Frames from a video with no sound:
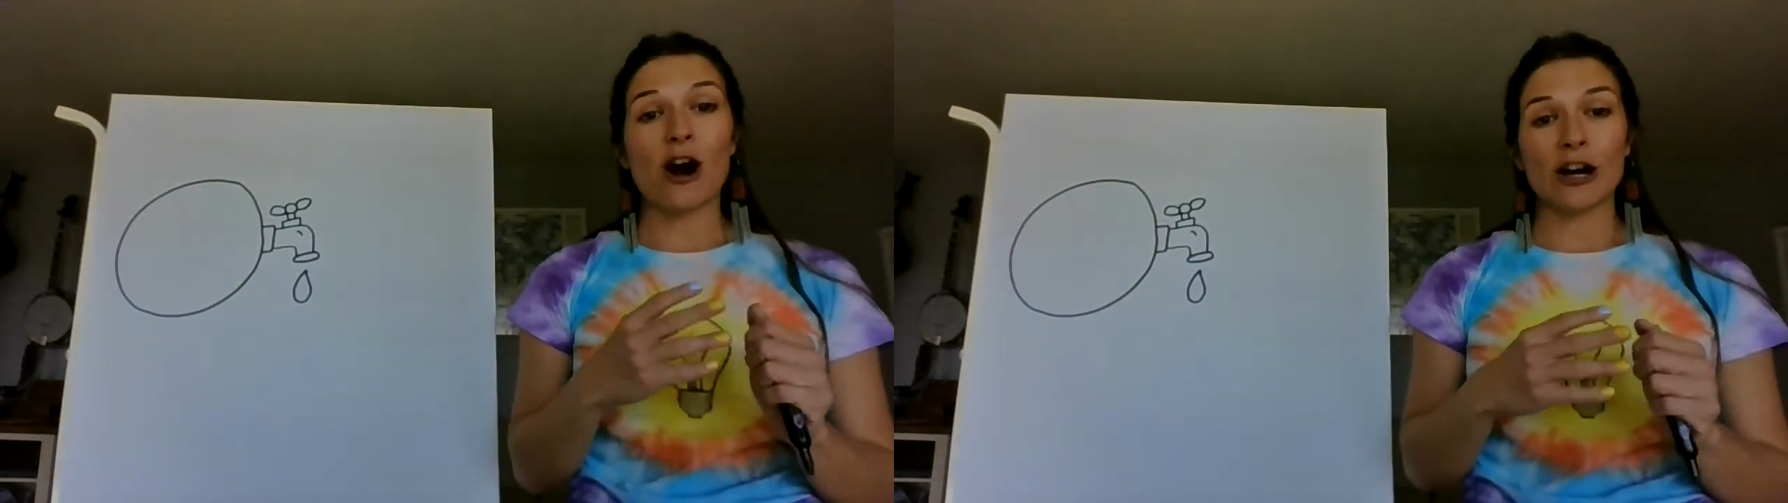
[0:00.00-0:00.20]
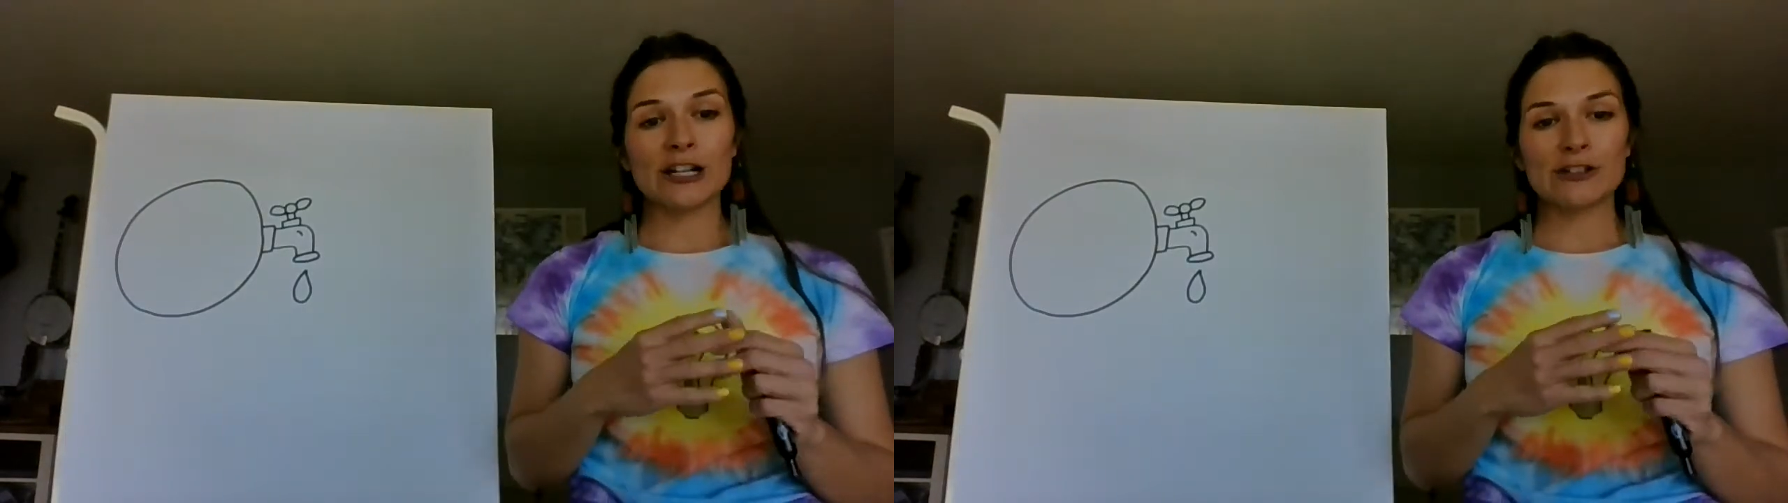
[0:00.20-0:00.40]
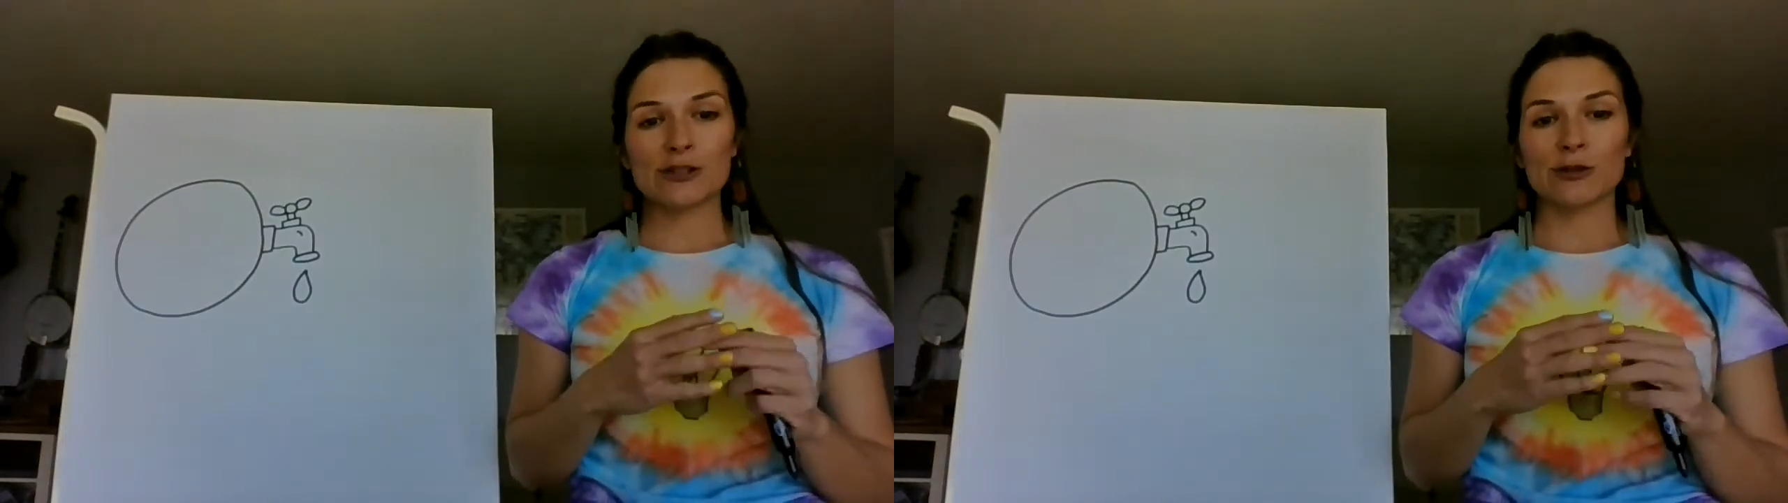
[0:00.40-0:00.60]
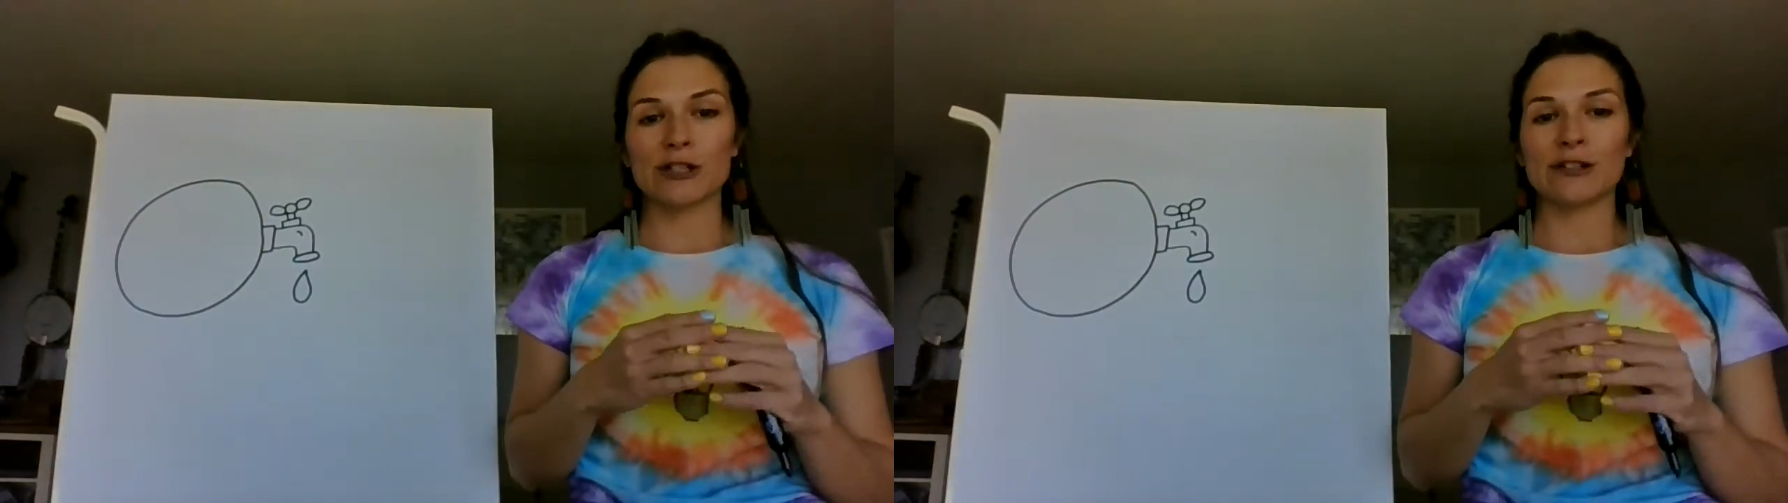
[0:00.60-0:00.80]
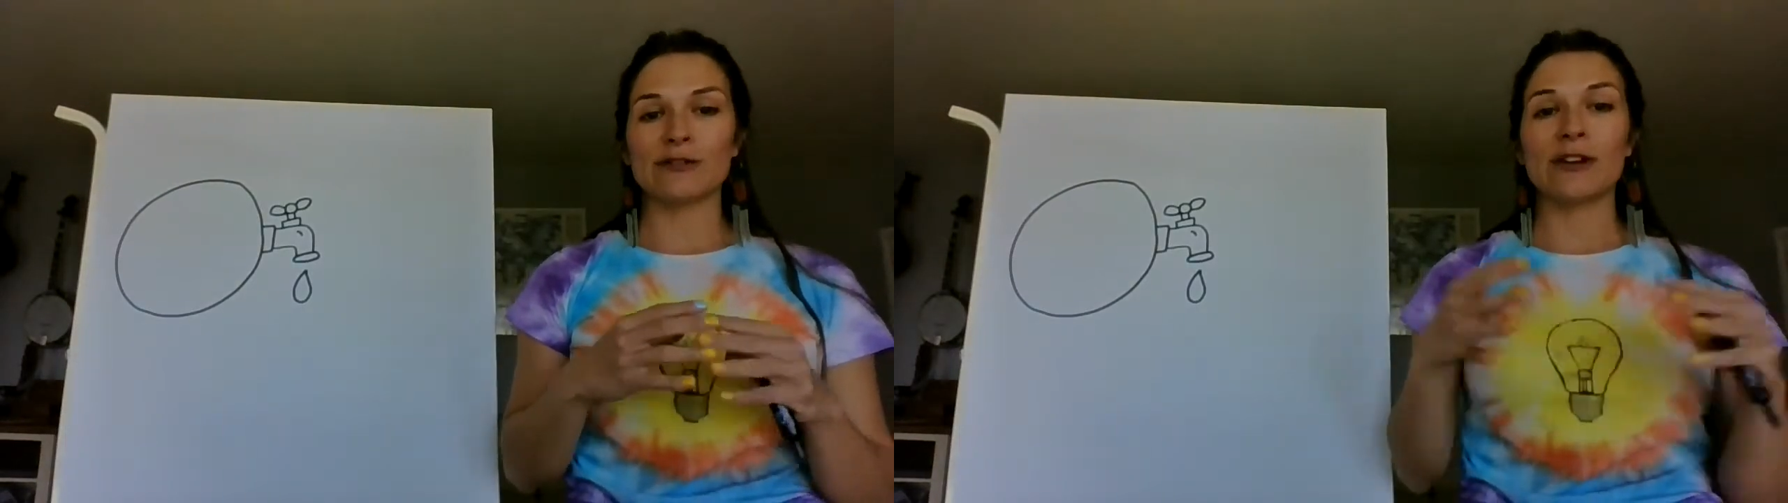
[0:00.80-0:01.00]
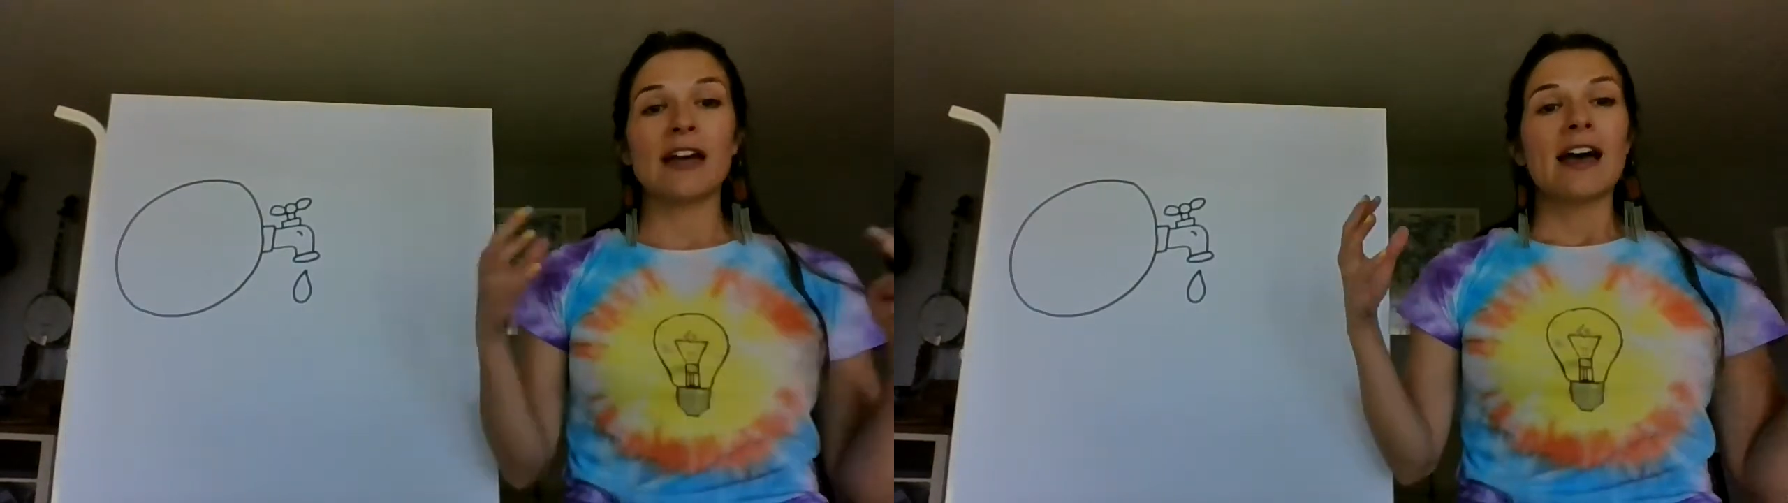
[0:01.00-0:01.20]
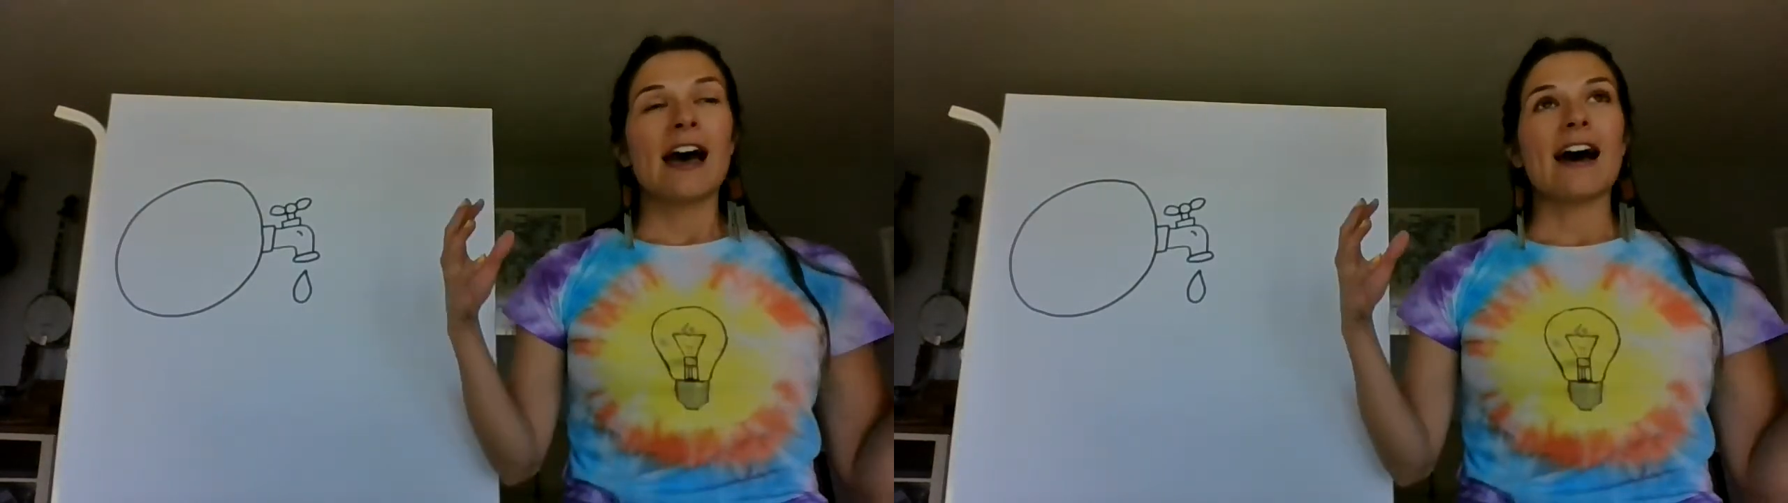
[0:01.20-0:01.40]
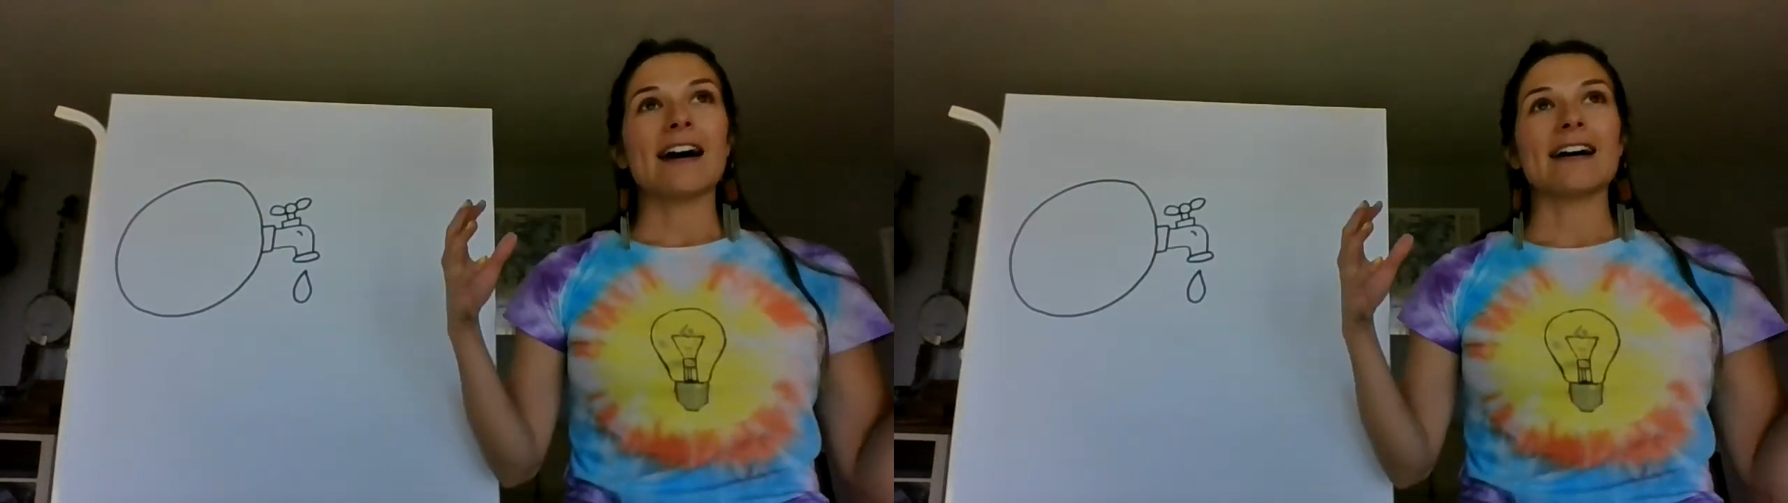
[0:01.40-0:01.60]
art sort of
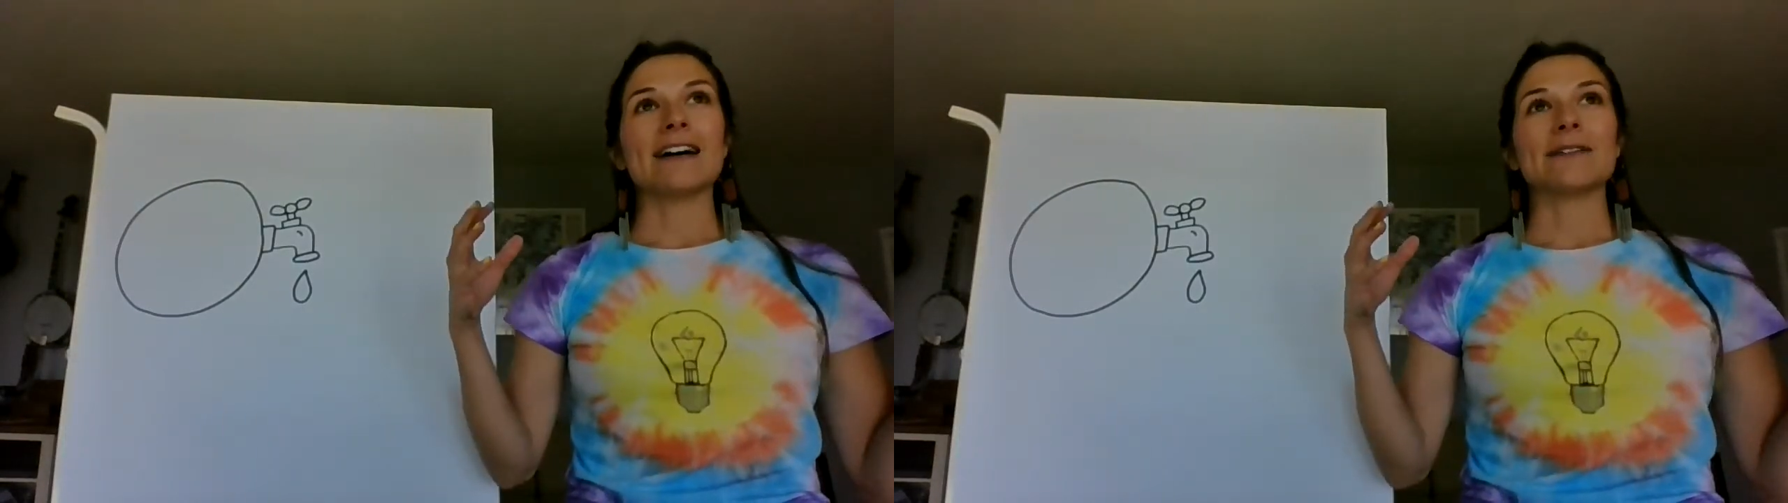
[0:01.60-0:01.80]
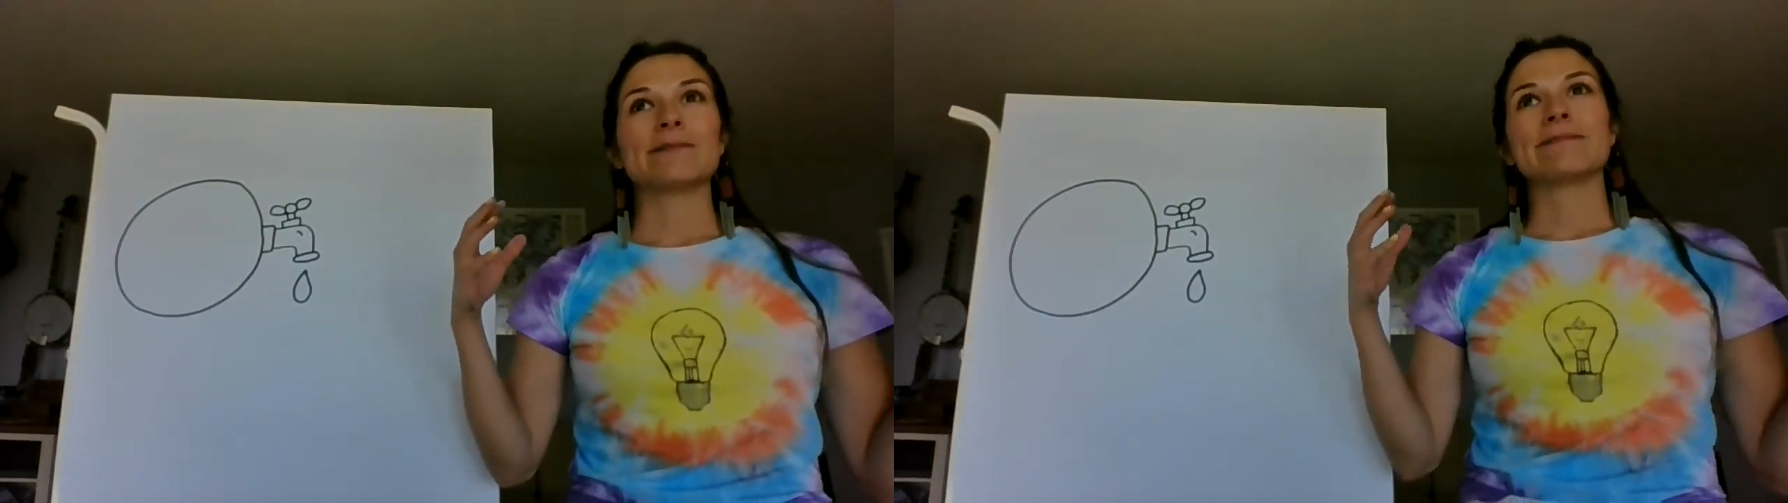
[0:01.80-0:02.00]
uh,